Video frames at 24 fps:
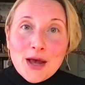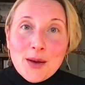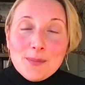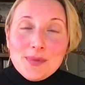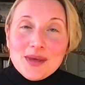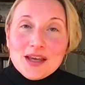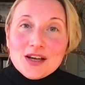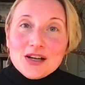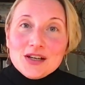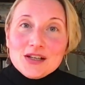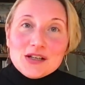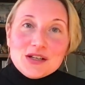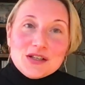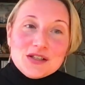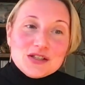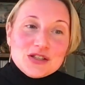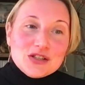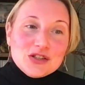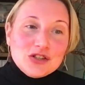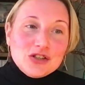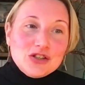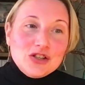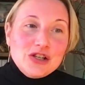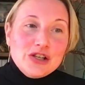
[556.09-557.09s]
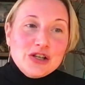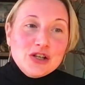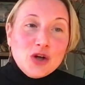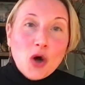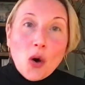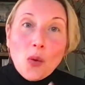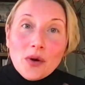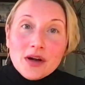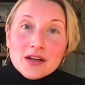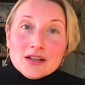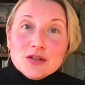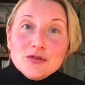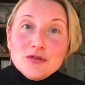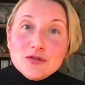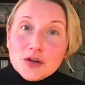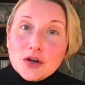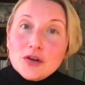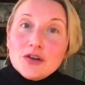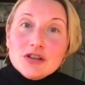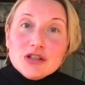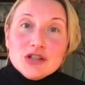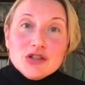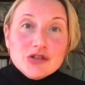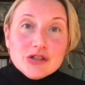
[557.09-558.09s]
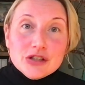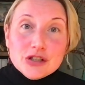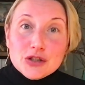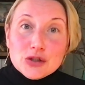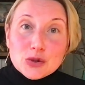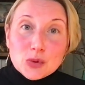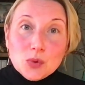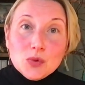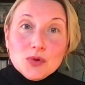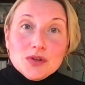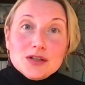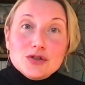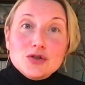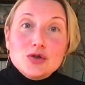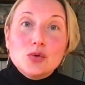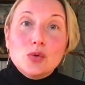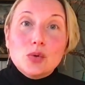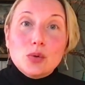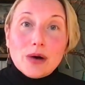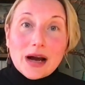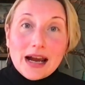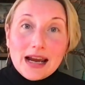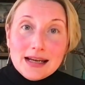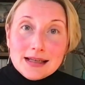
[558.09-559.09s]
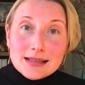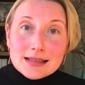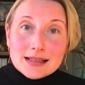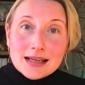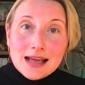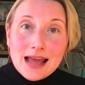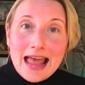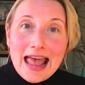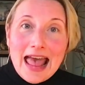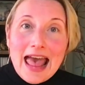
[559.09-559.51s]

because going to floristry school is great,